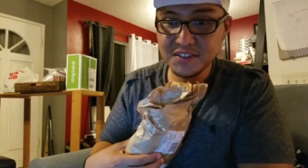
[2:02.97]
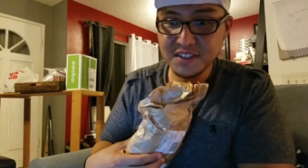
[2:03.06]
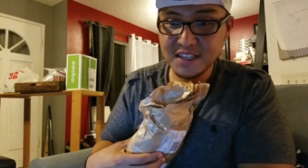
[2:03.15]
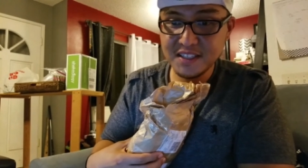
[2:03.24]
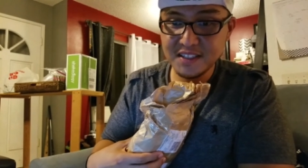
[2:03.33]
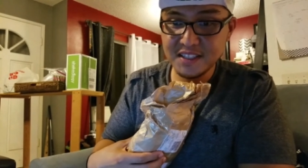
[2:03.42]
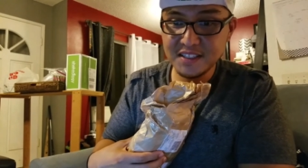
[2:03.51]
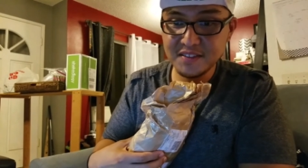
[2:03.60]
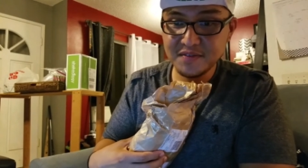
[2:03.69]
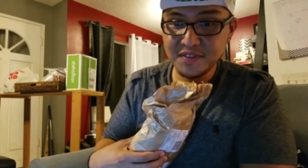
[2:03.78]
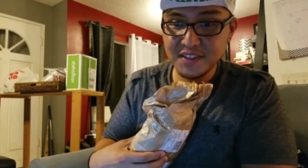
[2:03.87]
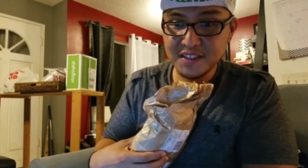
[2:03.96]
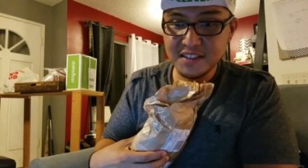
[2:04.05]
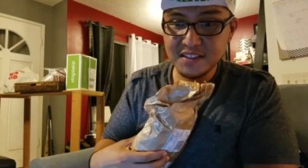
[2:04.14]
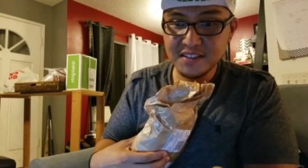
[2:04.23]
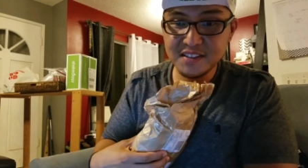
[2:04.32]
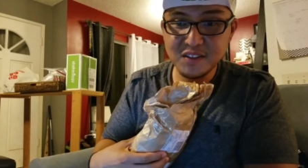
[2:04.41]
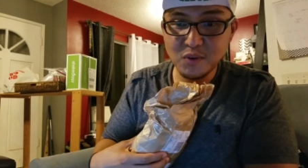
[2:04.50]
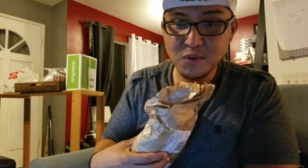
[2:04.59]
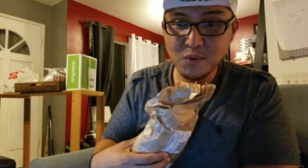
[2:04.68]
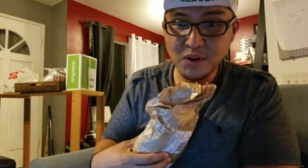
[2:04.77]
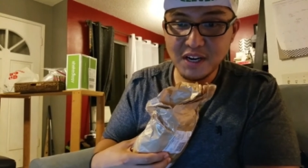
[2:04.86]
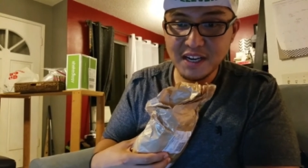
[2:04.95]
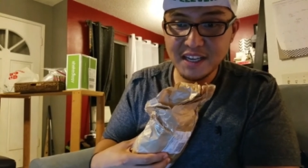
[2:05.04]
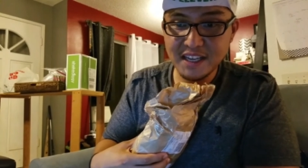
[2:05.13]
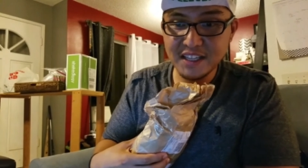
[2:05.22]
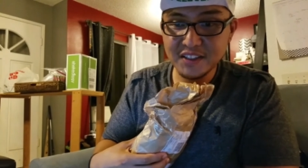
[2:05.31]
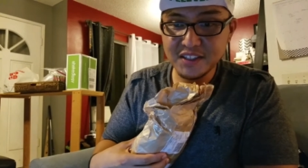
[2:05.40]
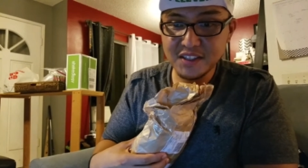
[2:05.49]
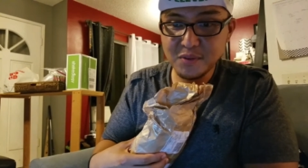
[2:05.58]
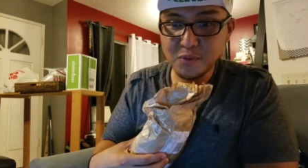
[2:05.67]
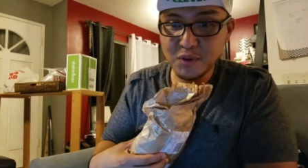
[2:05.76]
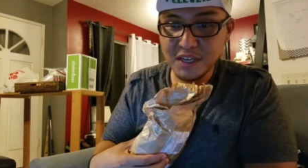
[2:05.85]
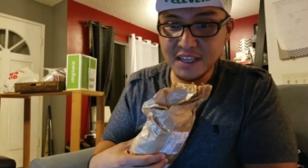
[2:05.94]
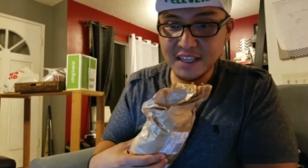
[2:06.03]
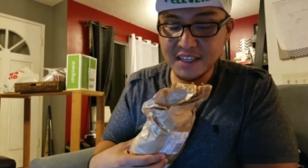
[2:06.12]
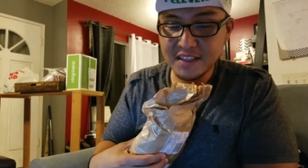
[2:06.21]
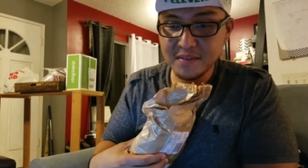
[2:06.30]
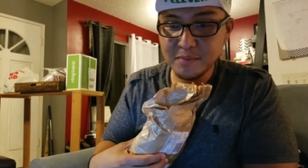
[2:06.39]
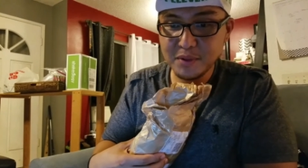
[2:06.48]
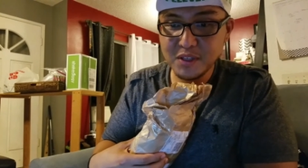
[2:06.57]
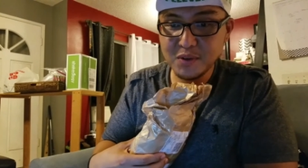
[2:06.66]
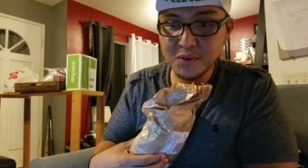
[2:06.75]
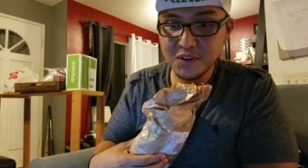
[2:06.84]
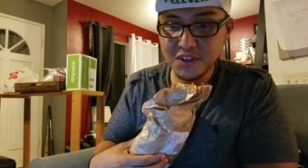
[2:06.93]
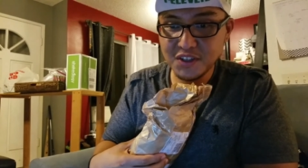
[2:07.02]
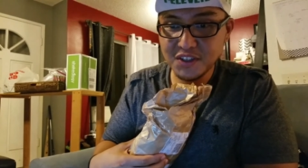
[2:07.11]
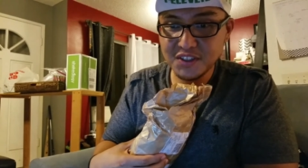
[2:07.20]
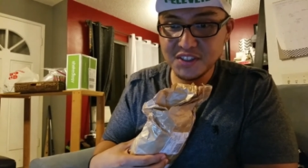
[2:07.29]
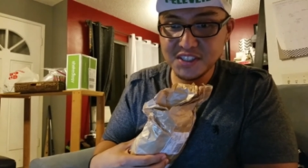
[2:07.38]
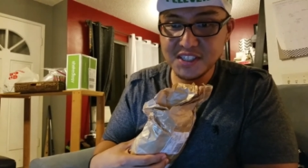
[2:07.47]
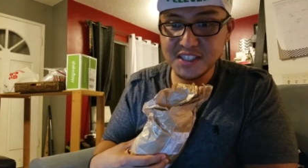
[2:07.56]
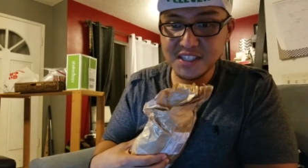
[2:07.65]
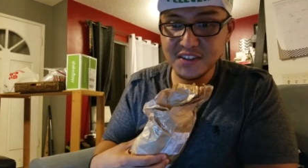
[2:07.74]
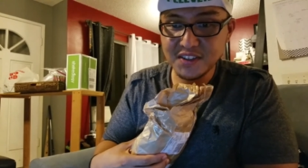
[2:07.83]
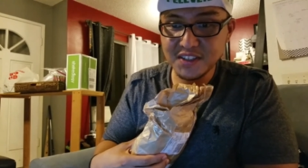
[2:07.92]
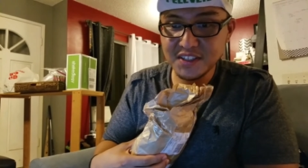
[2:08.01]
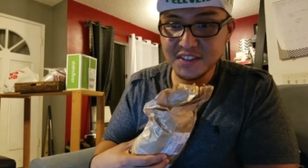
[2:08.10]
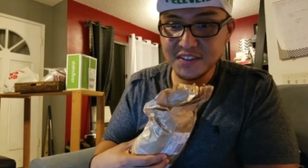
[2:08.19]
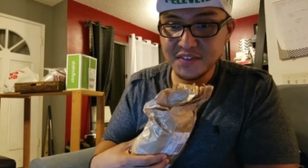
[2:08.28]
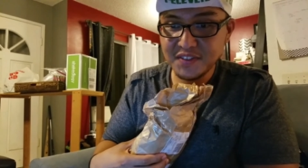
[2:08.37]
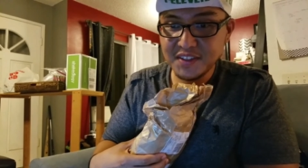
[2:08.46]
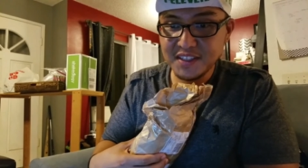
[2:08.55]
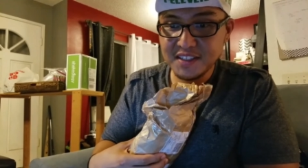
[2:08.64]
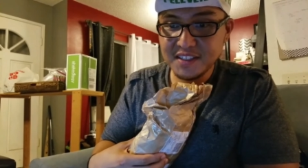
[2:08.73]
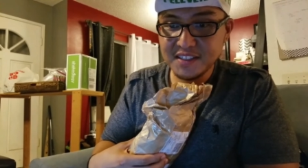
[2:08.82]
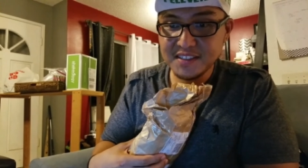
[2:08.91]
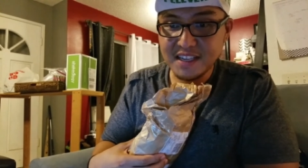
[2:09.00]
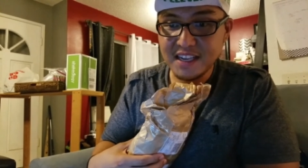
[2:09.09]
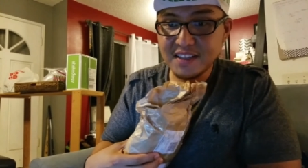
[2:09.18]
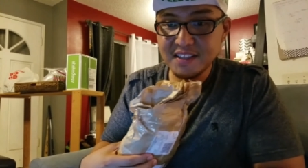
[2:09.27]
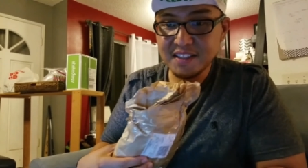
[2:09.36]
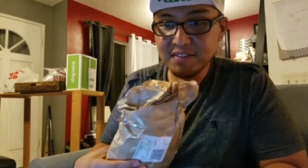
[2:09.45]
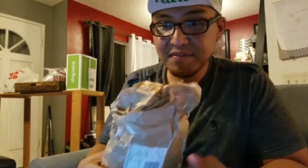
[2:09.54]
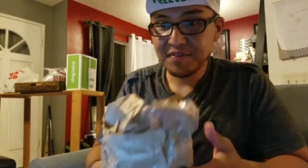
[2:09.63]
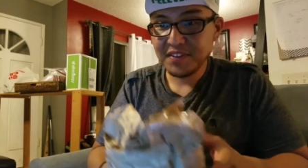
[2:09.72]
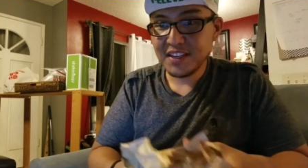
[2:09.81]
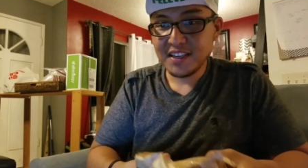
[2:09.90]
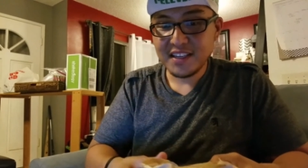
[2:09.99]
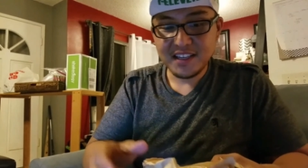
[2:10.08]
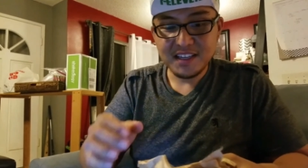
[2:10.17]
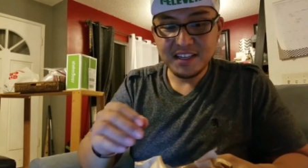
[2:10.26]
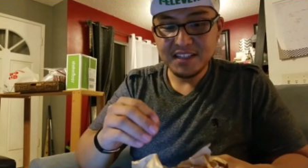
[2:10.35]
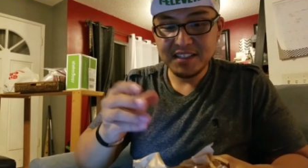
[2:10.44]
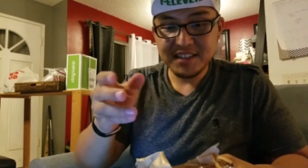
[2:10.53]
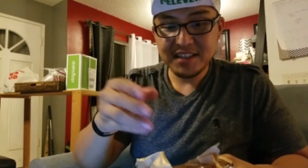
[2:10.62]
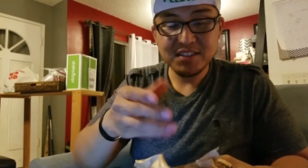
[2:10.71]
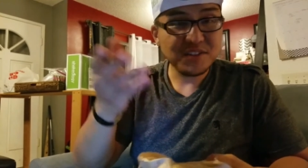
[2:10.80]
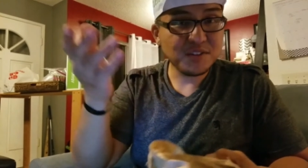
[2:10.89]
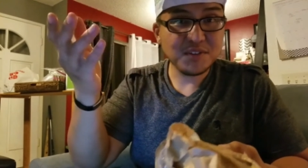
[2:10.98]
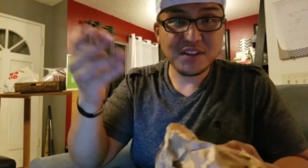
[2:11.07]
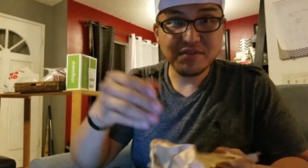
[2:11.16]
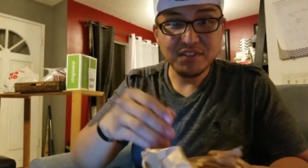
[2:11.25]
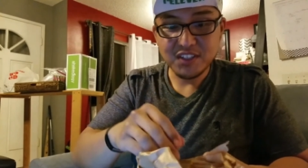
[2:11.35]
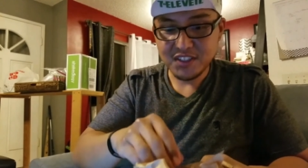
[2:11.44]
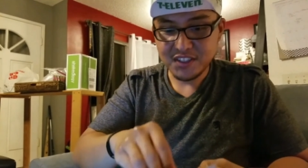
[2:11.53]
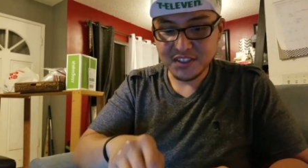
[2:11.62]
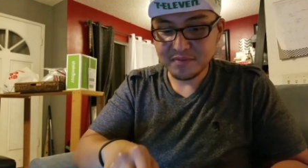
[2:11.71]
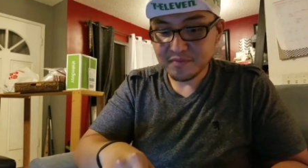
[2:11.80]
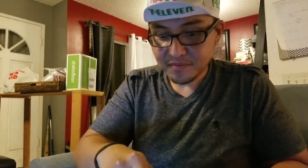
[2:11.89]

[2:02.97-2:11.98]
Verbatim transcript: Cycling, D O Y L E Y B U R G E R, cycling, and he has a great vlog